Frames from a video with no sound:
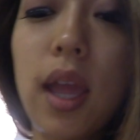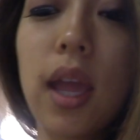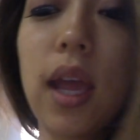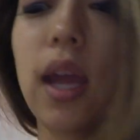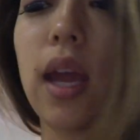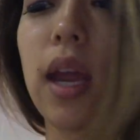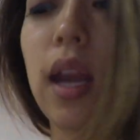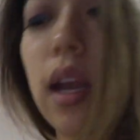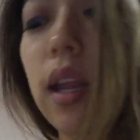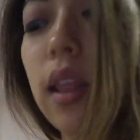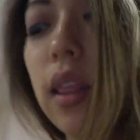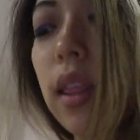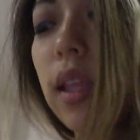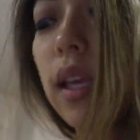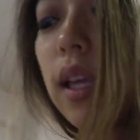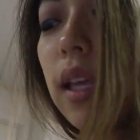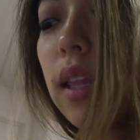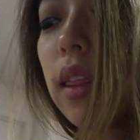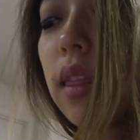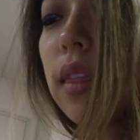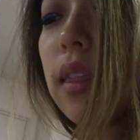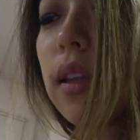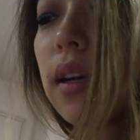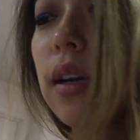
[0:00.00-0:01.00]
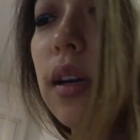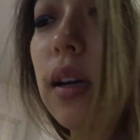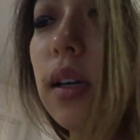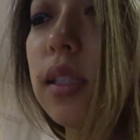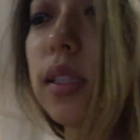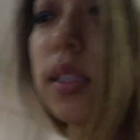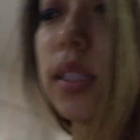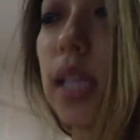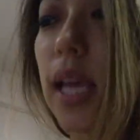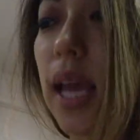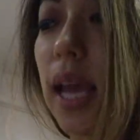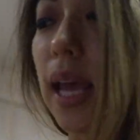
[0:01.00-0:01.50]
and the
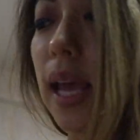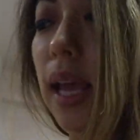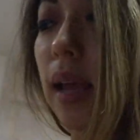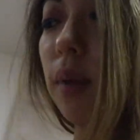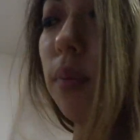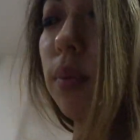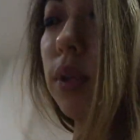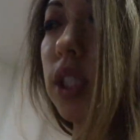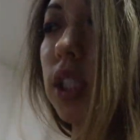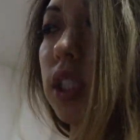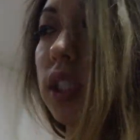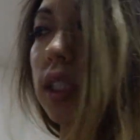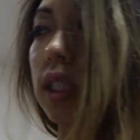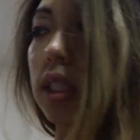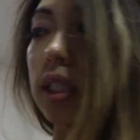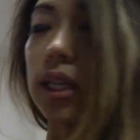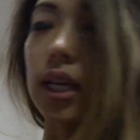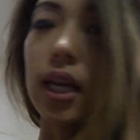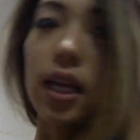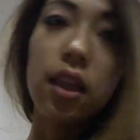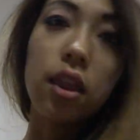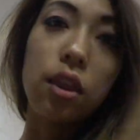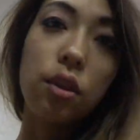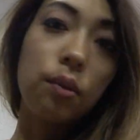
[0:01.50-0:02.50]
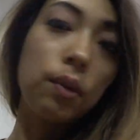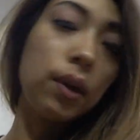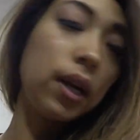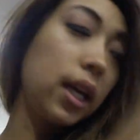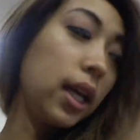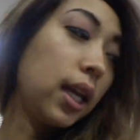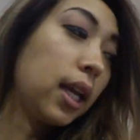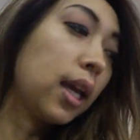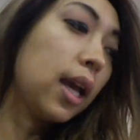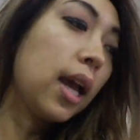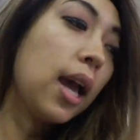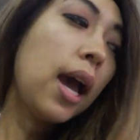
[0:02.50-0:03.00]
third day, which is the day
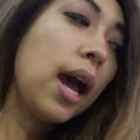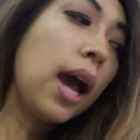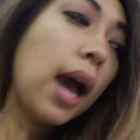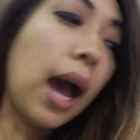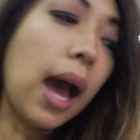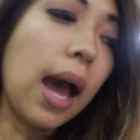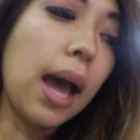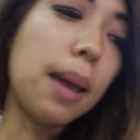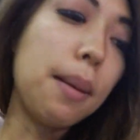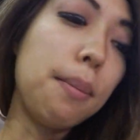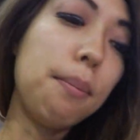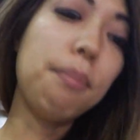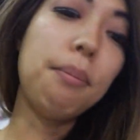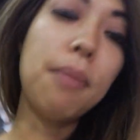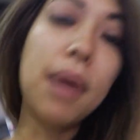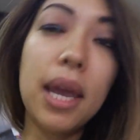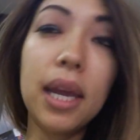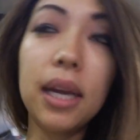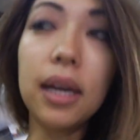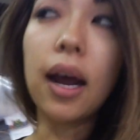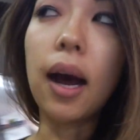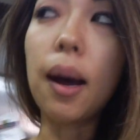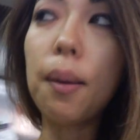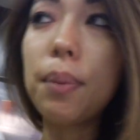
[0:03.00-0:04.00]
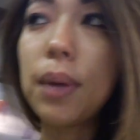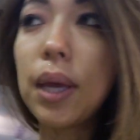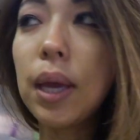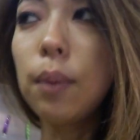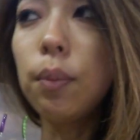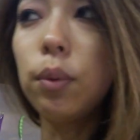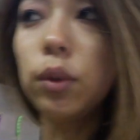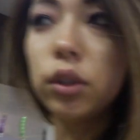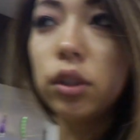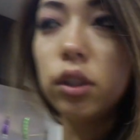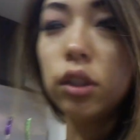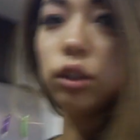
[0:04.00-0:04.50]
three, I may not be
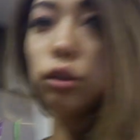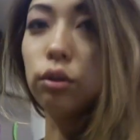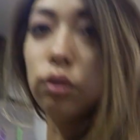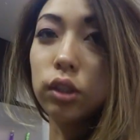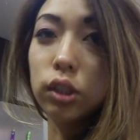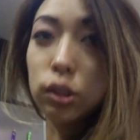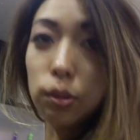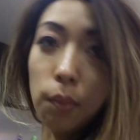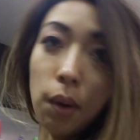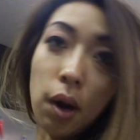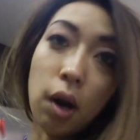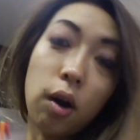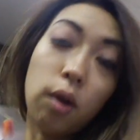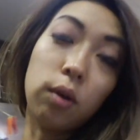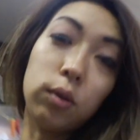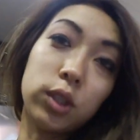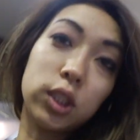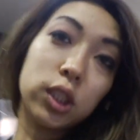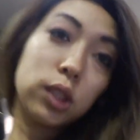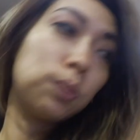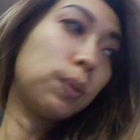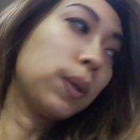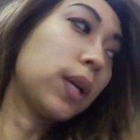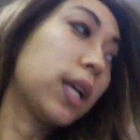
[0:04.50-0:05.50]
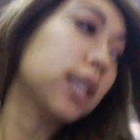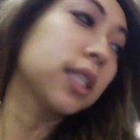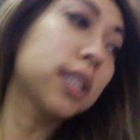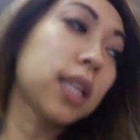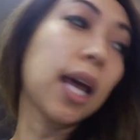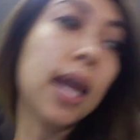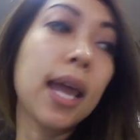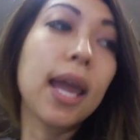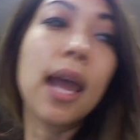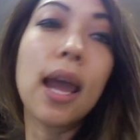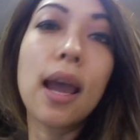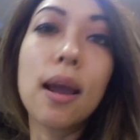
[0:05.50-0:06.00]
able to do it tomorrow just because
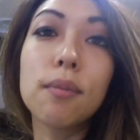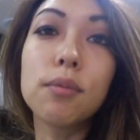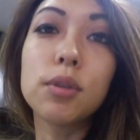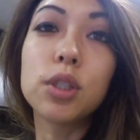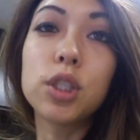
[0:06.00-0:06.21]
I am